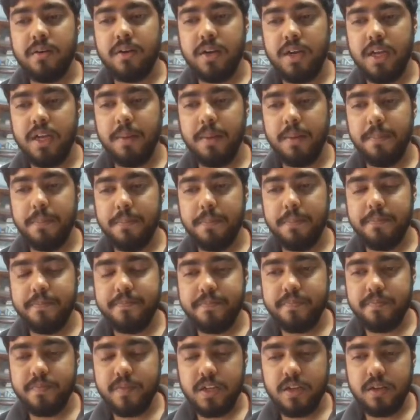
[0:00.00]
deep,
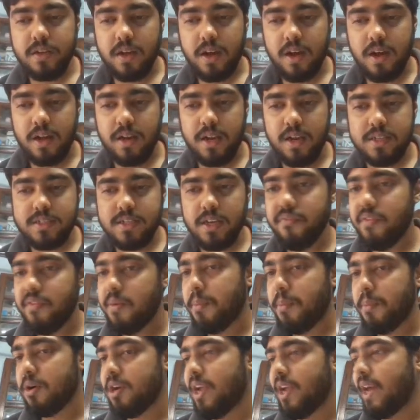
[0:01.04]
let's say a
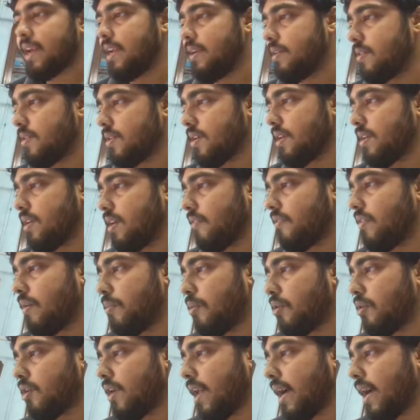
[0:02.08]
Fibonacci, okay, a
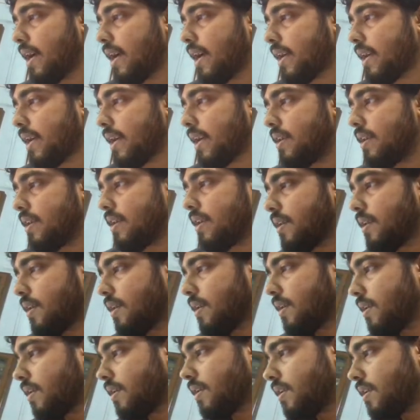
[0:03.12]
Fibonacci.
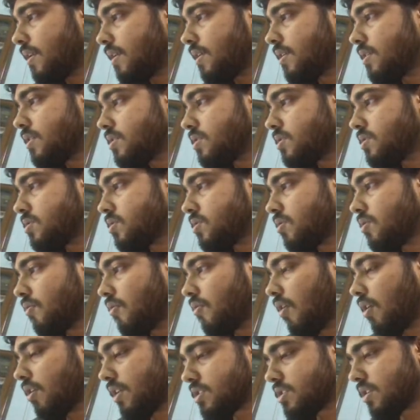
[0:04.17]
So
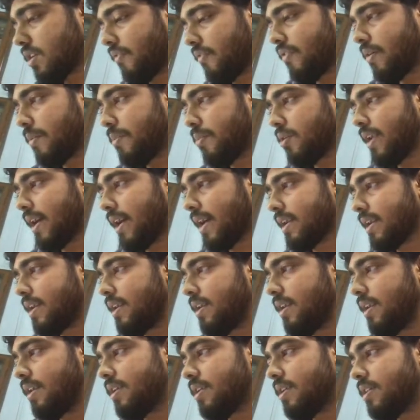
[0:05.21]
what is a
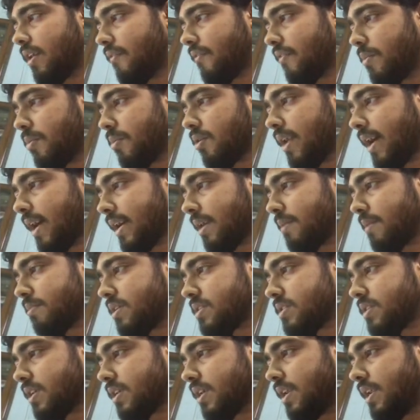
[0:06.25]
Fibonacci? A Fibonacci
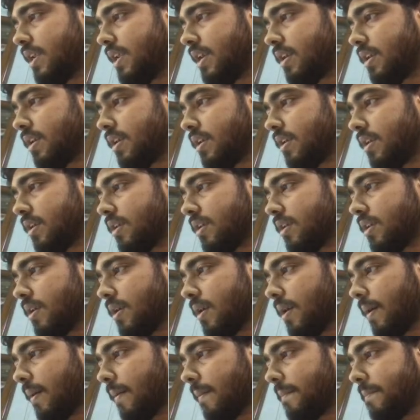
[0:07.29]
basically
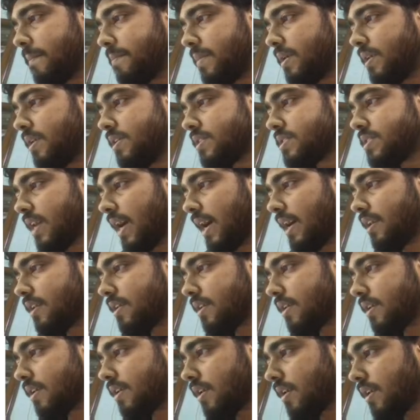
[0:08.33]
means that
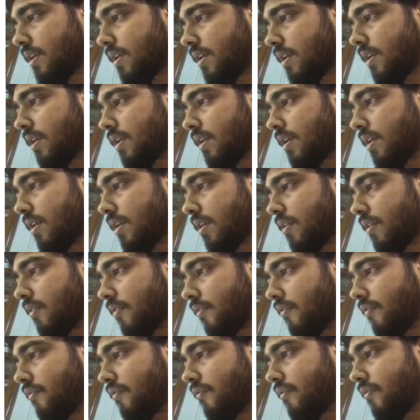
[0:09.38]

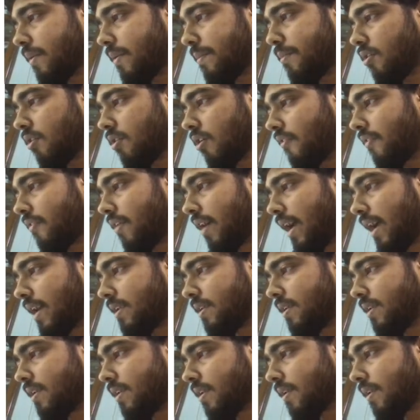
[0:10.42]
Fibo of n